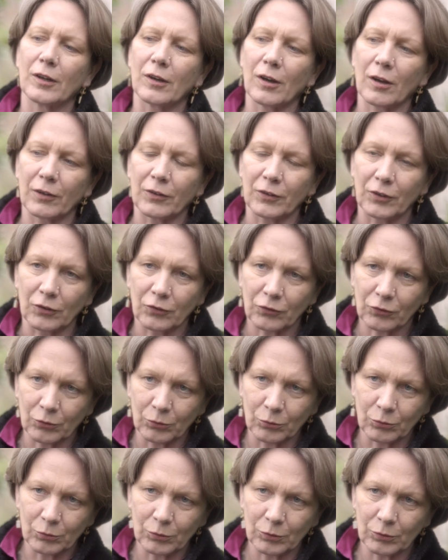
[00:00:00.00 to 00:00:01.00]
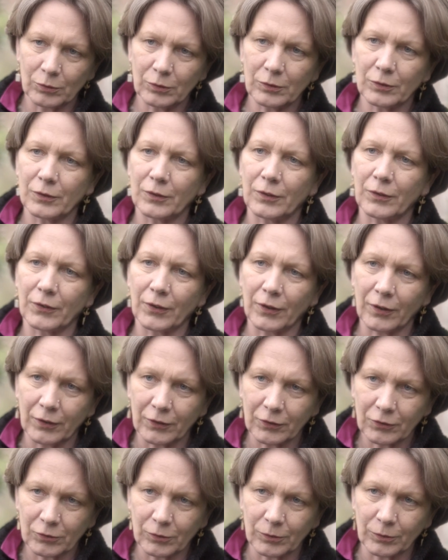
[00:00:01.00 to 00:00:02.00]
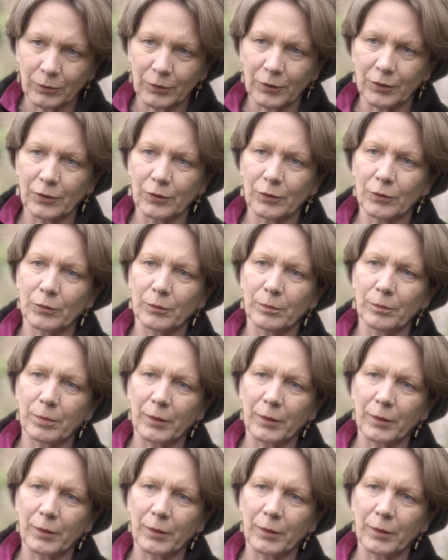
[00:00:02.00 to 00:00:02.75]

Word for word: gardening school, a design studio,